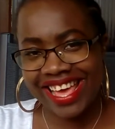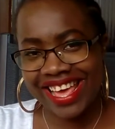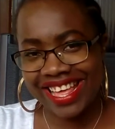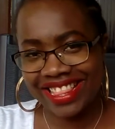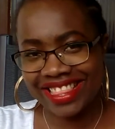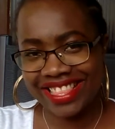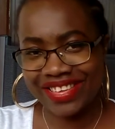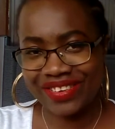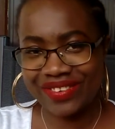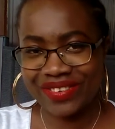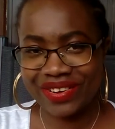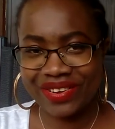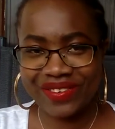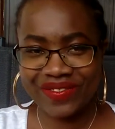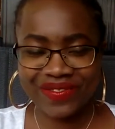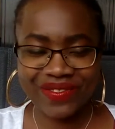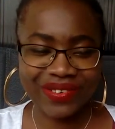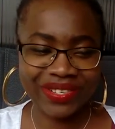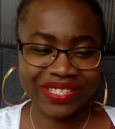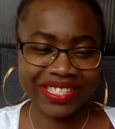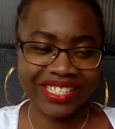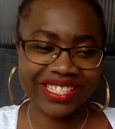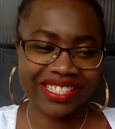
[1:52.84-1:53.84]
And the owner,
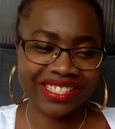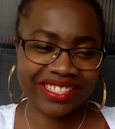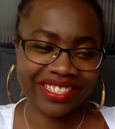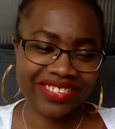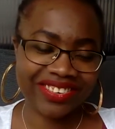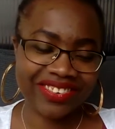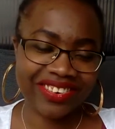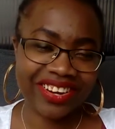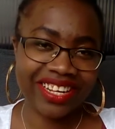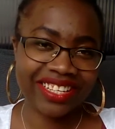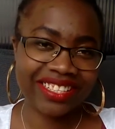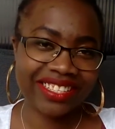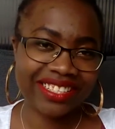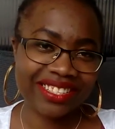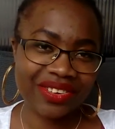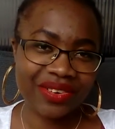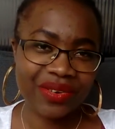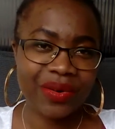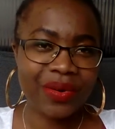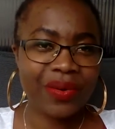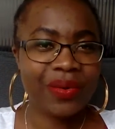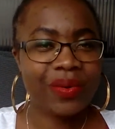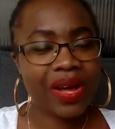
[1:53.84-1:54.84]
of course, just correct.
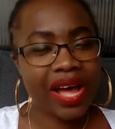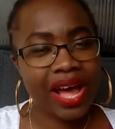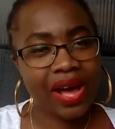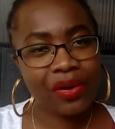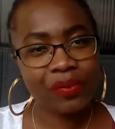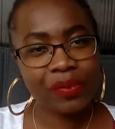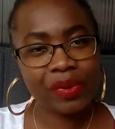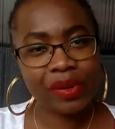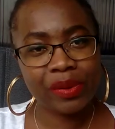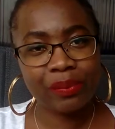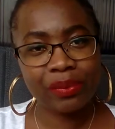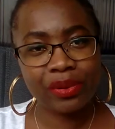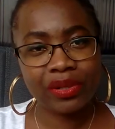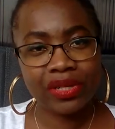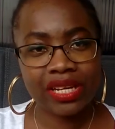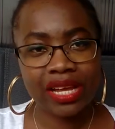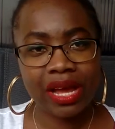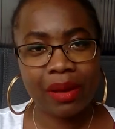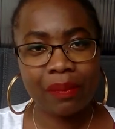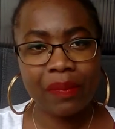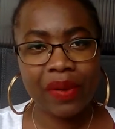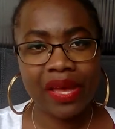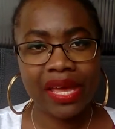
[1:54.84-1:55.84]
So I'll be
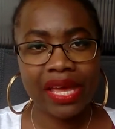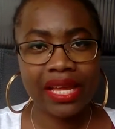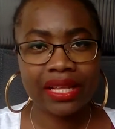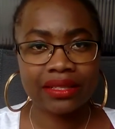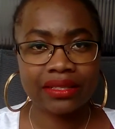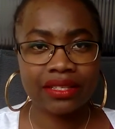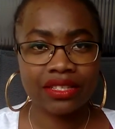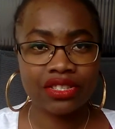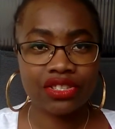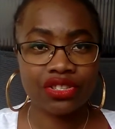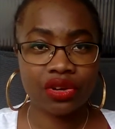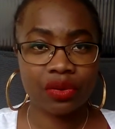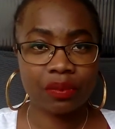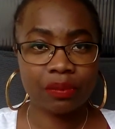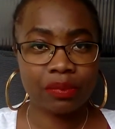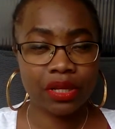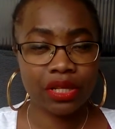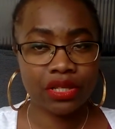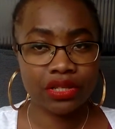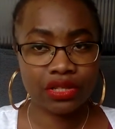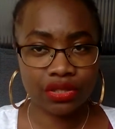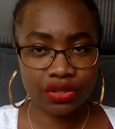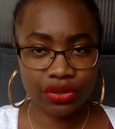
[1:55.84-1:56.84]
putting up my Etsy
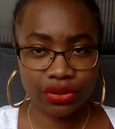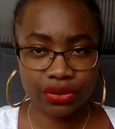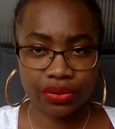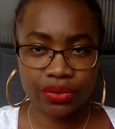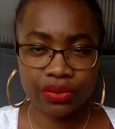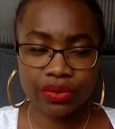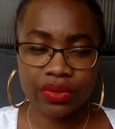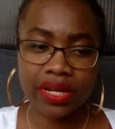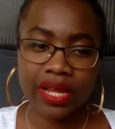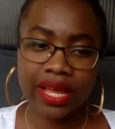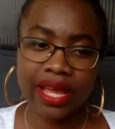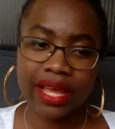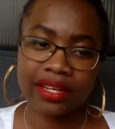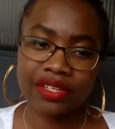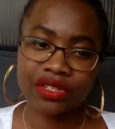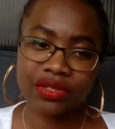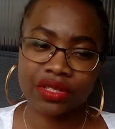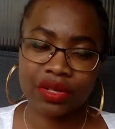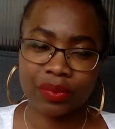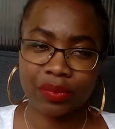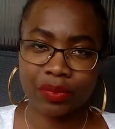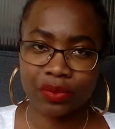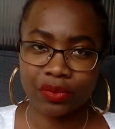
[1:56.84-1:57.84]
shop soon, and
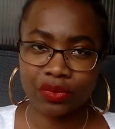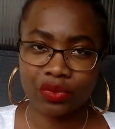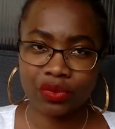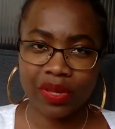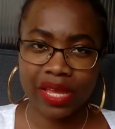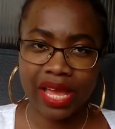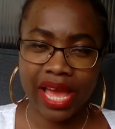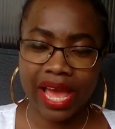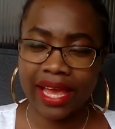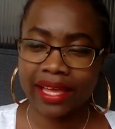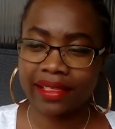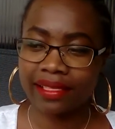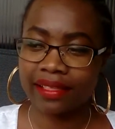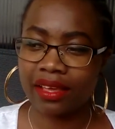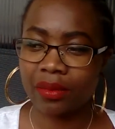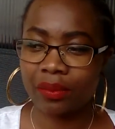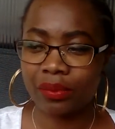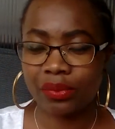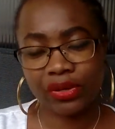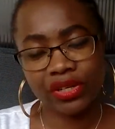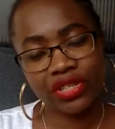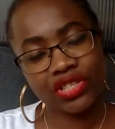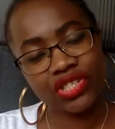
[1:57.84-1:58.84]
your support will be highly
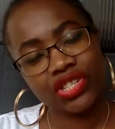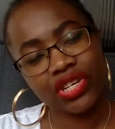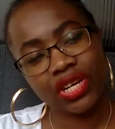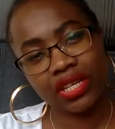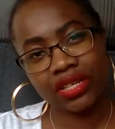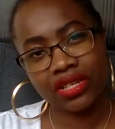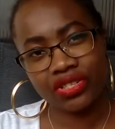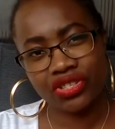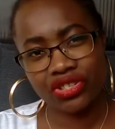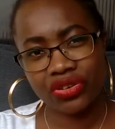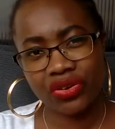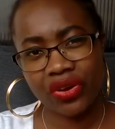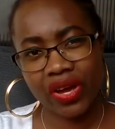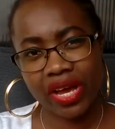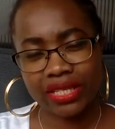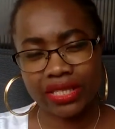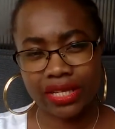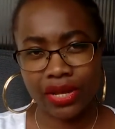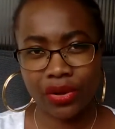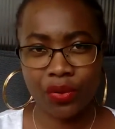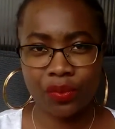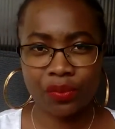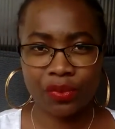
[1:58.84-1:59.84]
appreciated, you
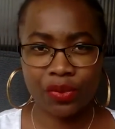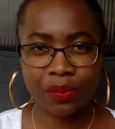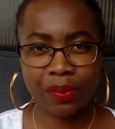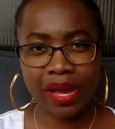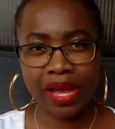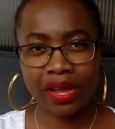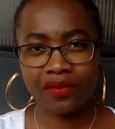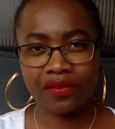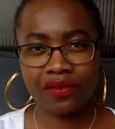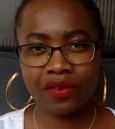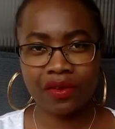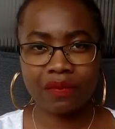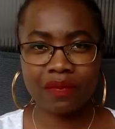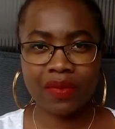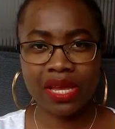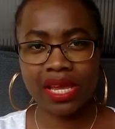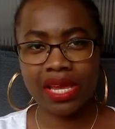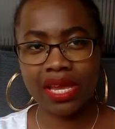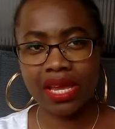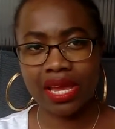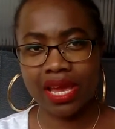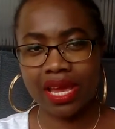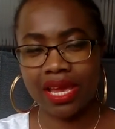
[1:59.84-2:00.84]
guys. I hope you buy from
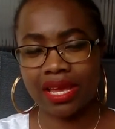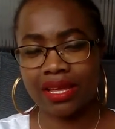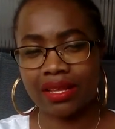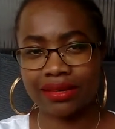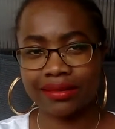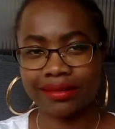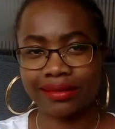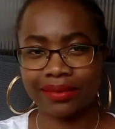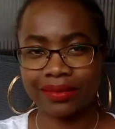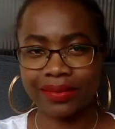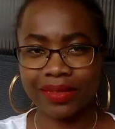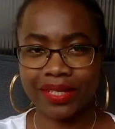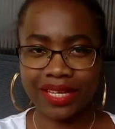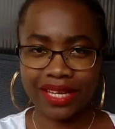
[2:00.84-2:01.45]
me and